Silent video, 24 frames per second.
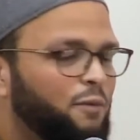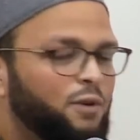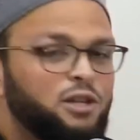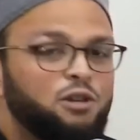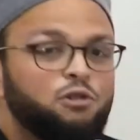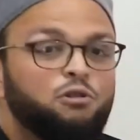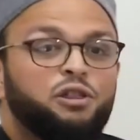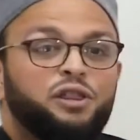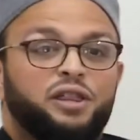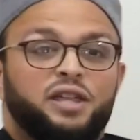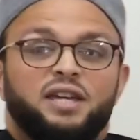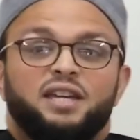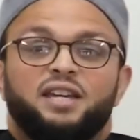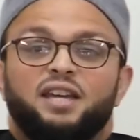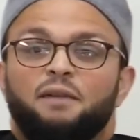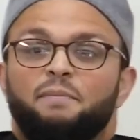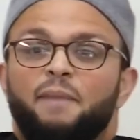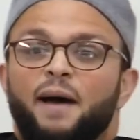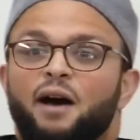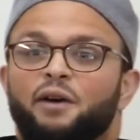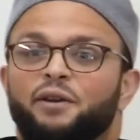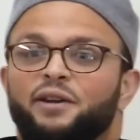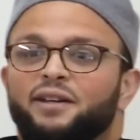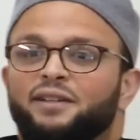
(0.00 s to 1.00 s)
And when you think
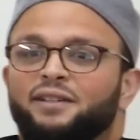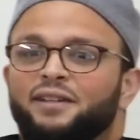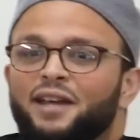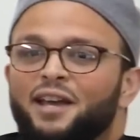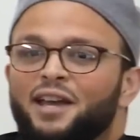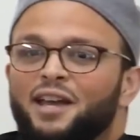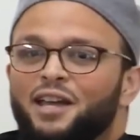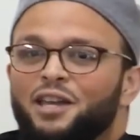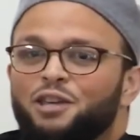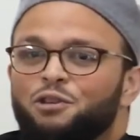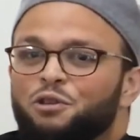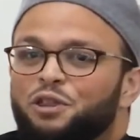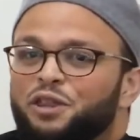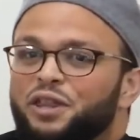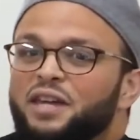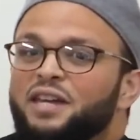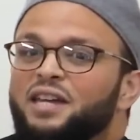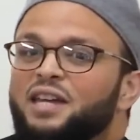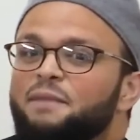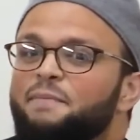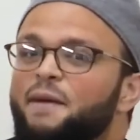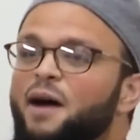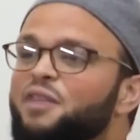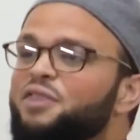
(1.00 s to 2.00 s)
about it, you
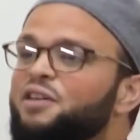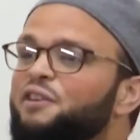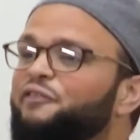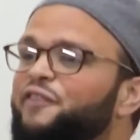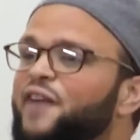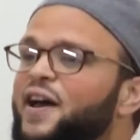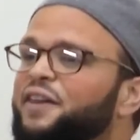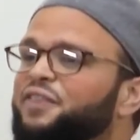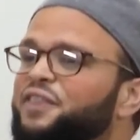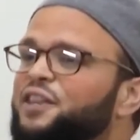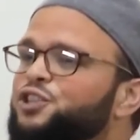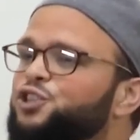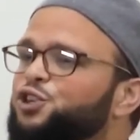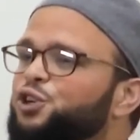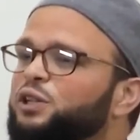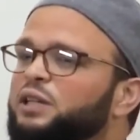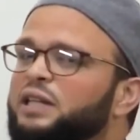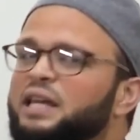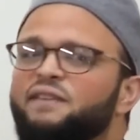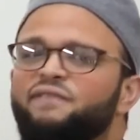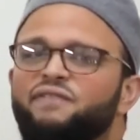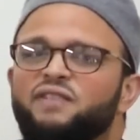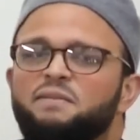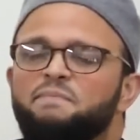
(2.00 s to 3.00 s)
think about the fact that
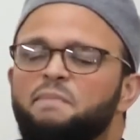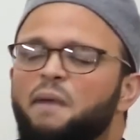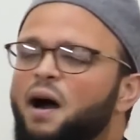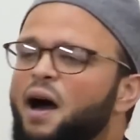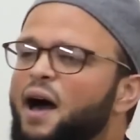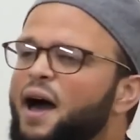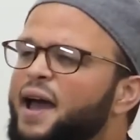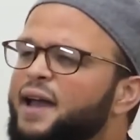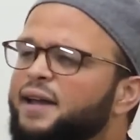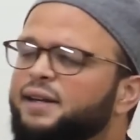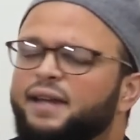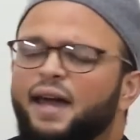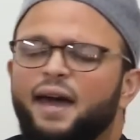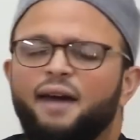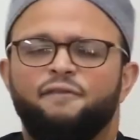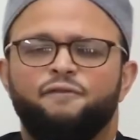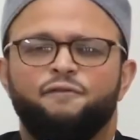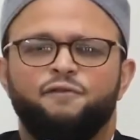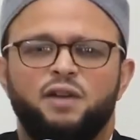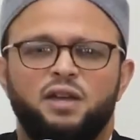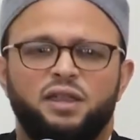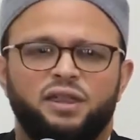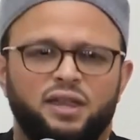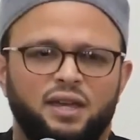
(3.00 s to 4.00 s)
you're leaving behind
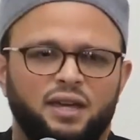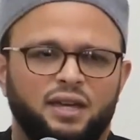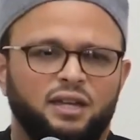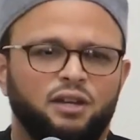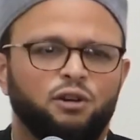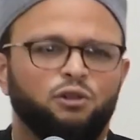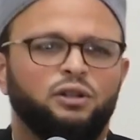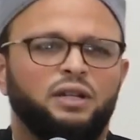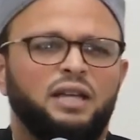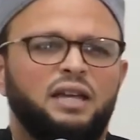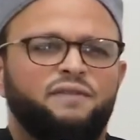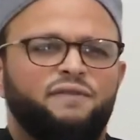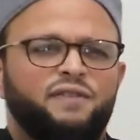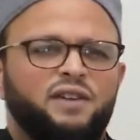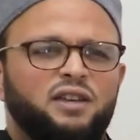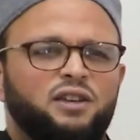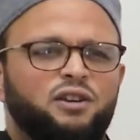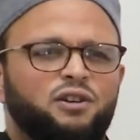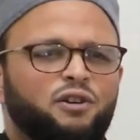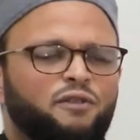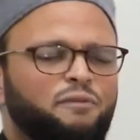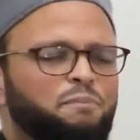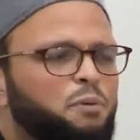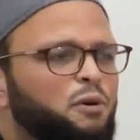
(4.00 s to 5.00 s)
everything. You're
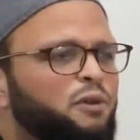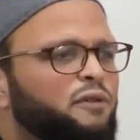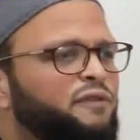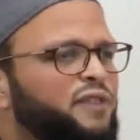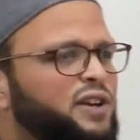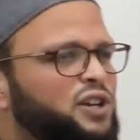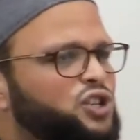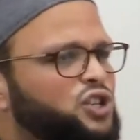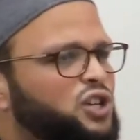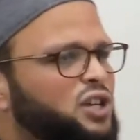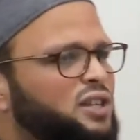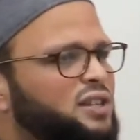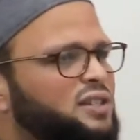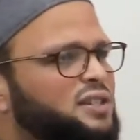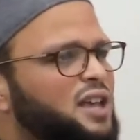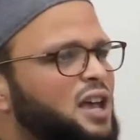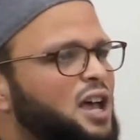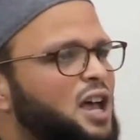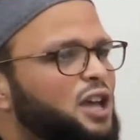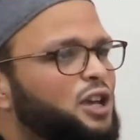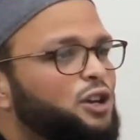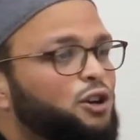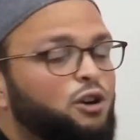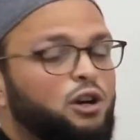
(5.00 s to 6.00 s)
leaving your
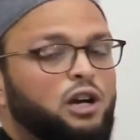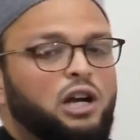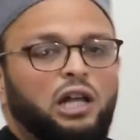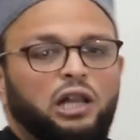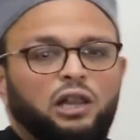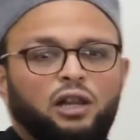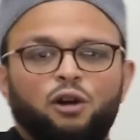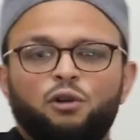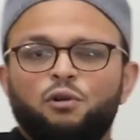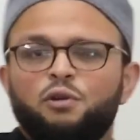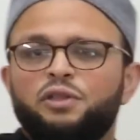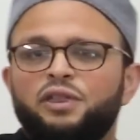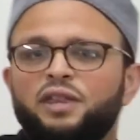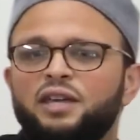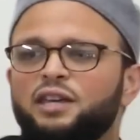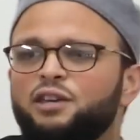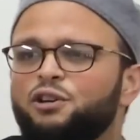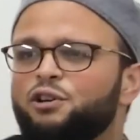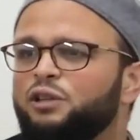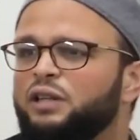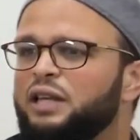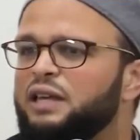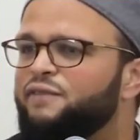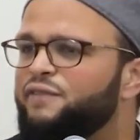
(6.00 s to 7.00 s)
provisions, your
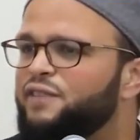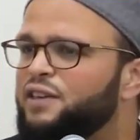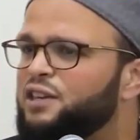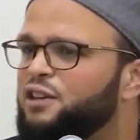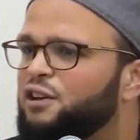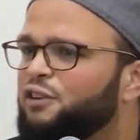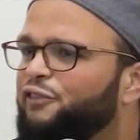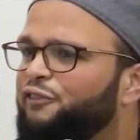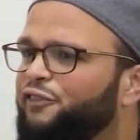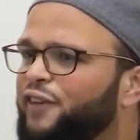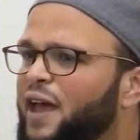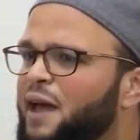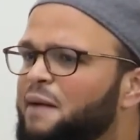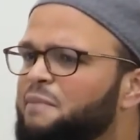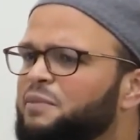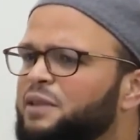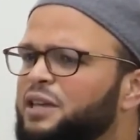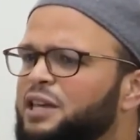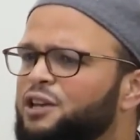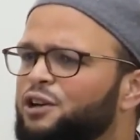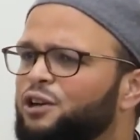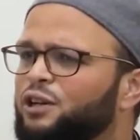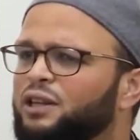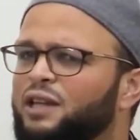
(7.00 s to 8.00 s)
clothing, you're leaving your
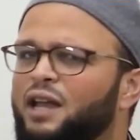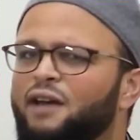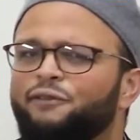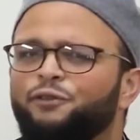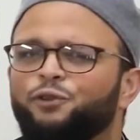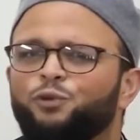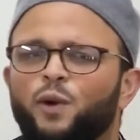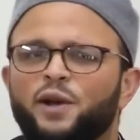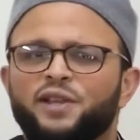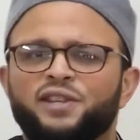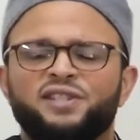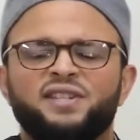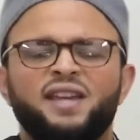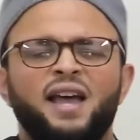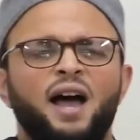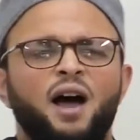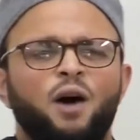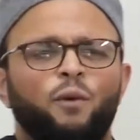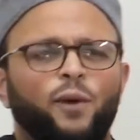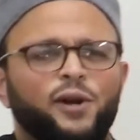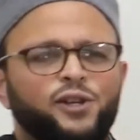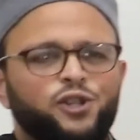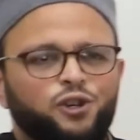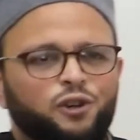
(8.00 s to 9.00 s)
family, your loved ones,
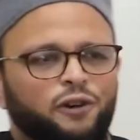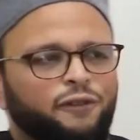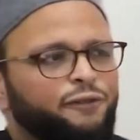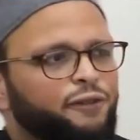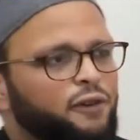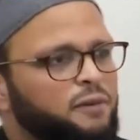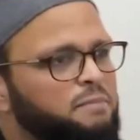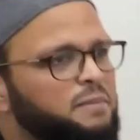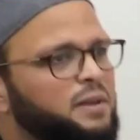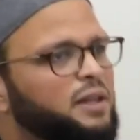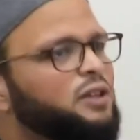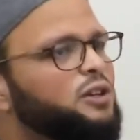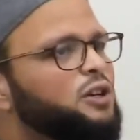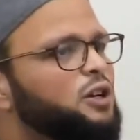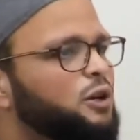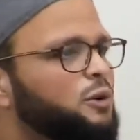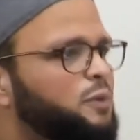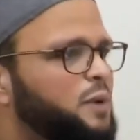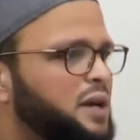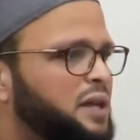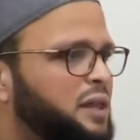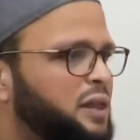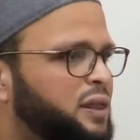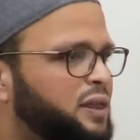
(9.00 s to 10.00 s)
what you're
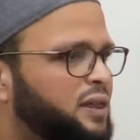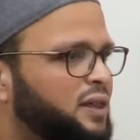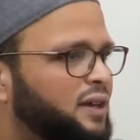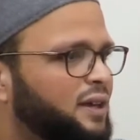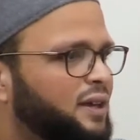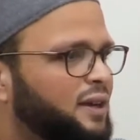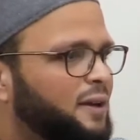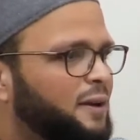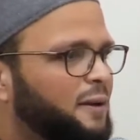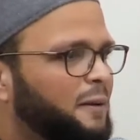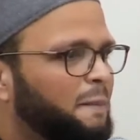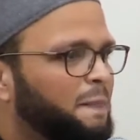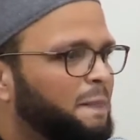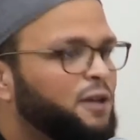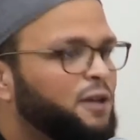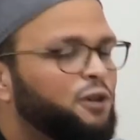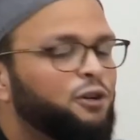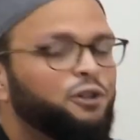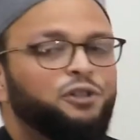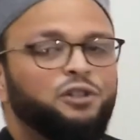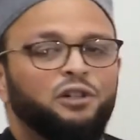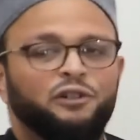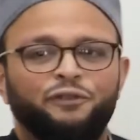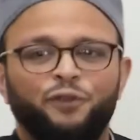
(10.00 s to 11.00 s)
familiar with.
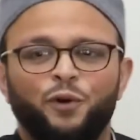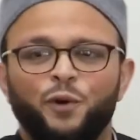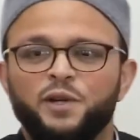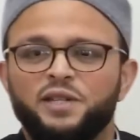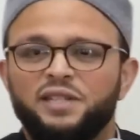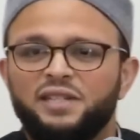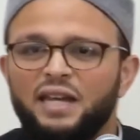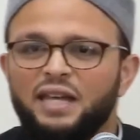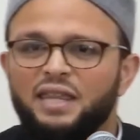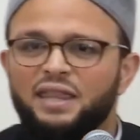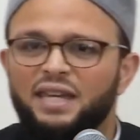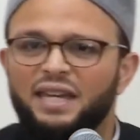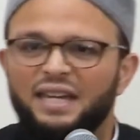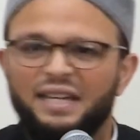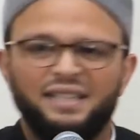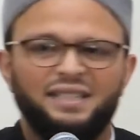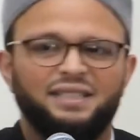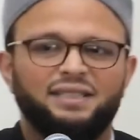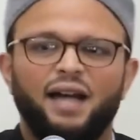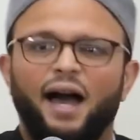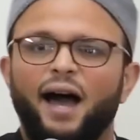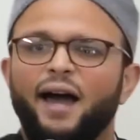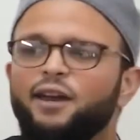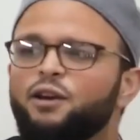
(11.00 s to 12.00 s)
You're divorcing the
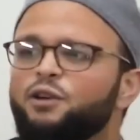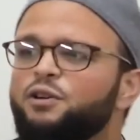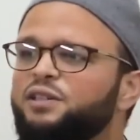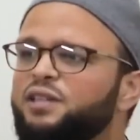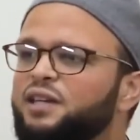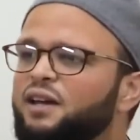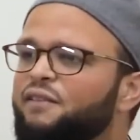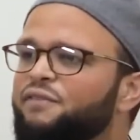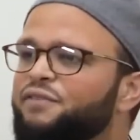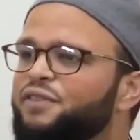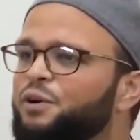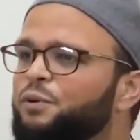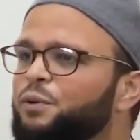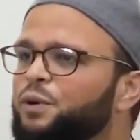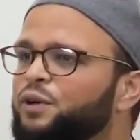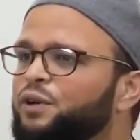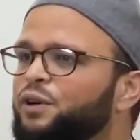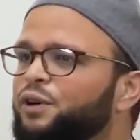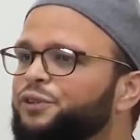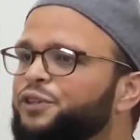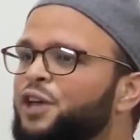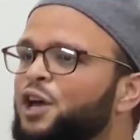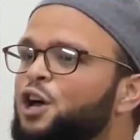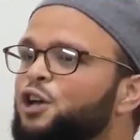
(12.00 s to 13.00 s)
entirety of the
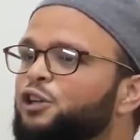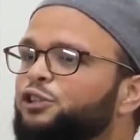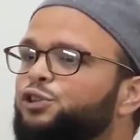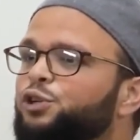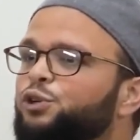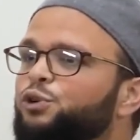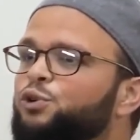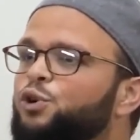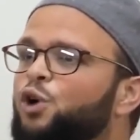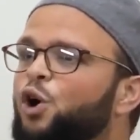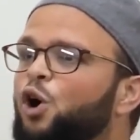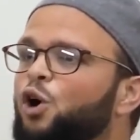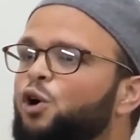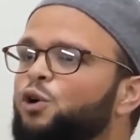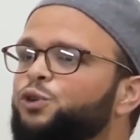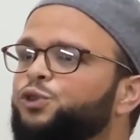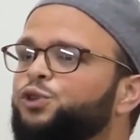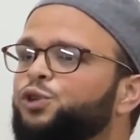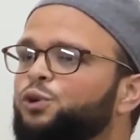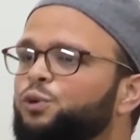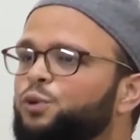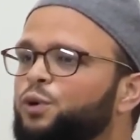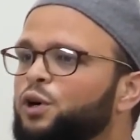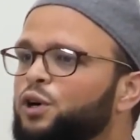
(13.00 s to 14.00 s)
world to
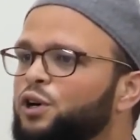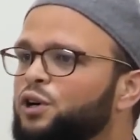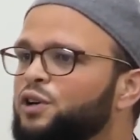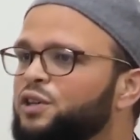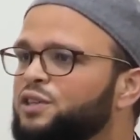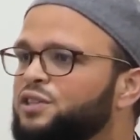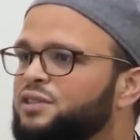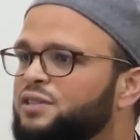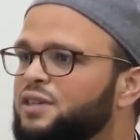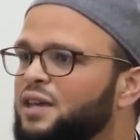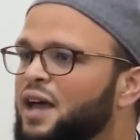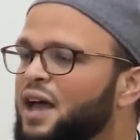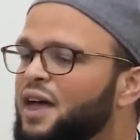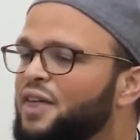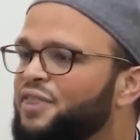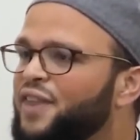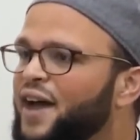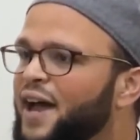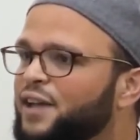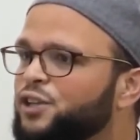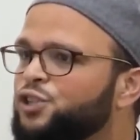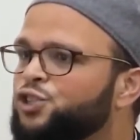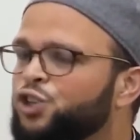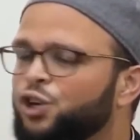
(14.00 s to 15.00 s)
go towards
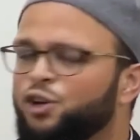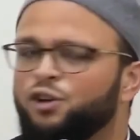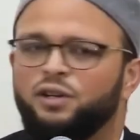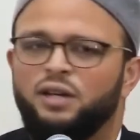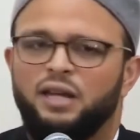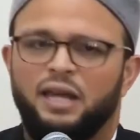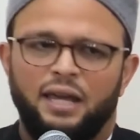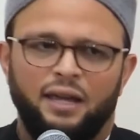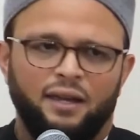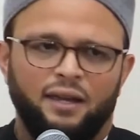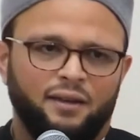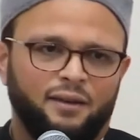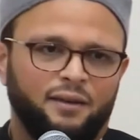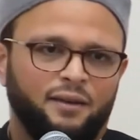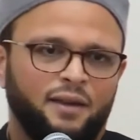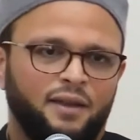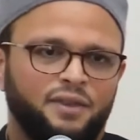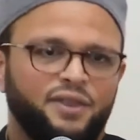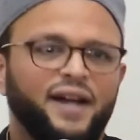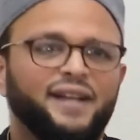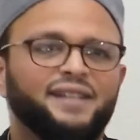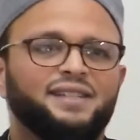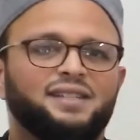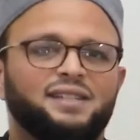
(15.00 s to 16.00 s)
that journey,
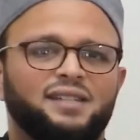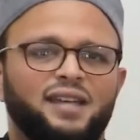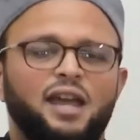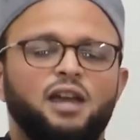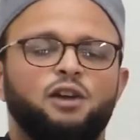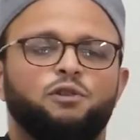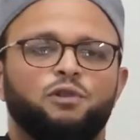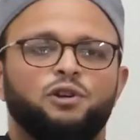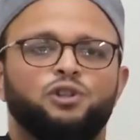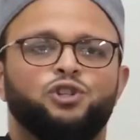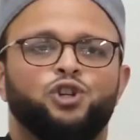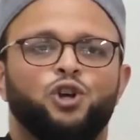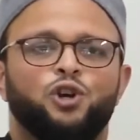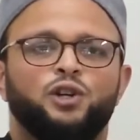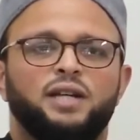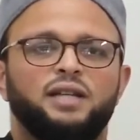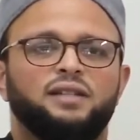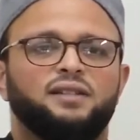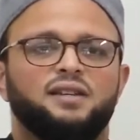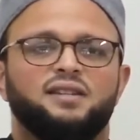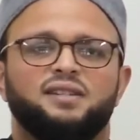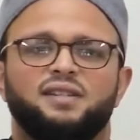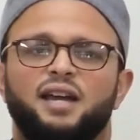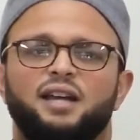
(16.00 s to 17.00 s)
that sacred
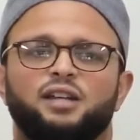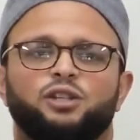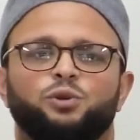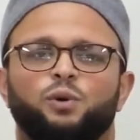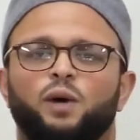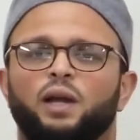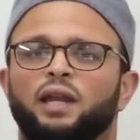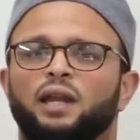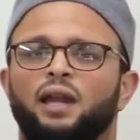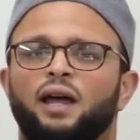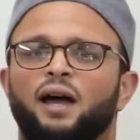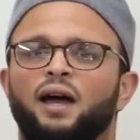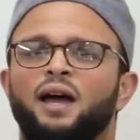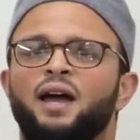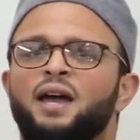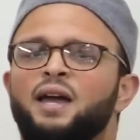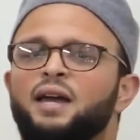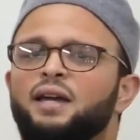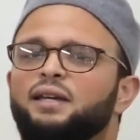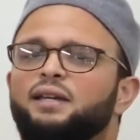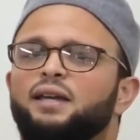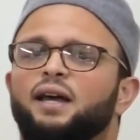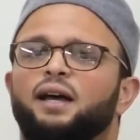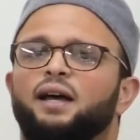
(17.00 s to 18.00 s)
journey to say to Allah,
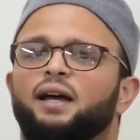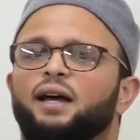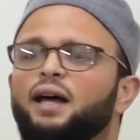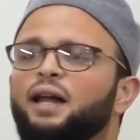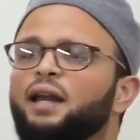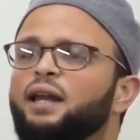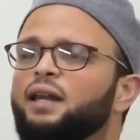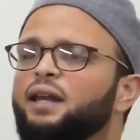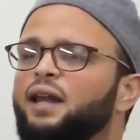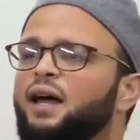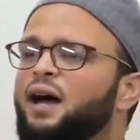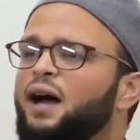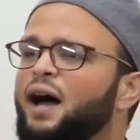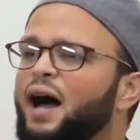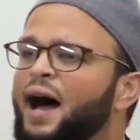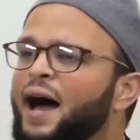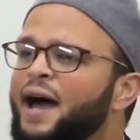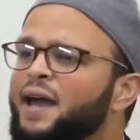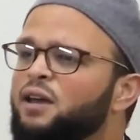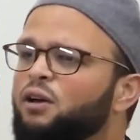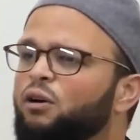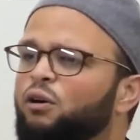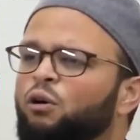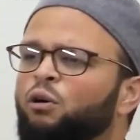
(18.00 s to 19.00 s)
Ya Allah,
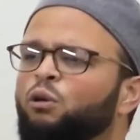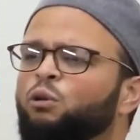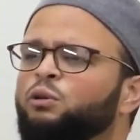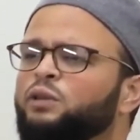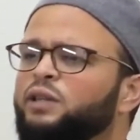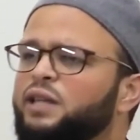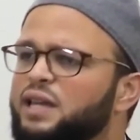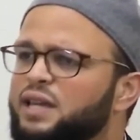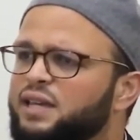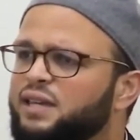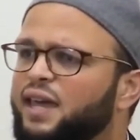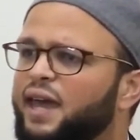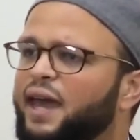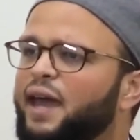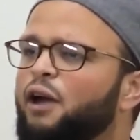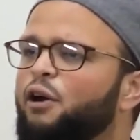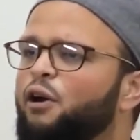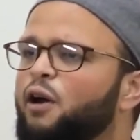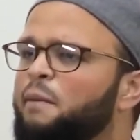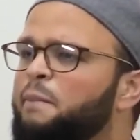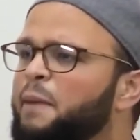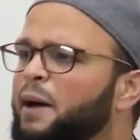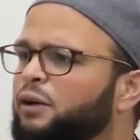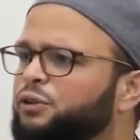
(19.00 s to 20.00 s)
I only
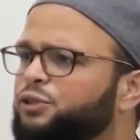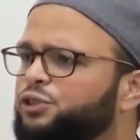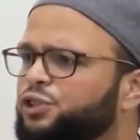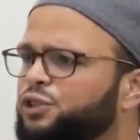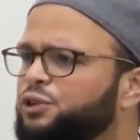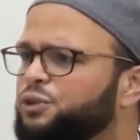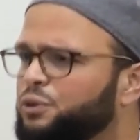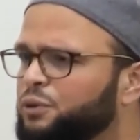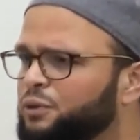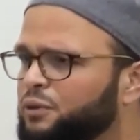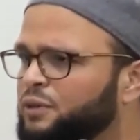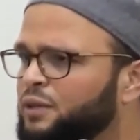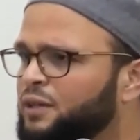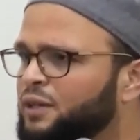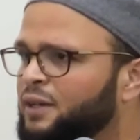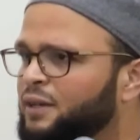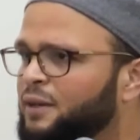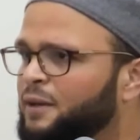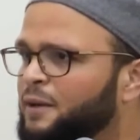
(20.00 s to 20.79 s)
care about you.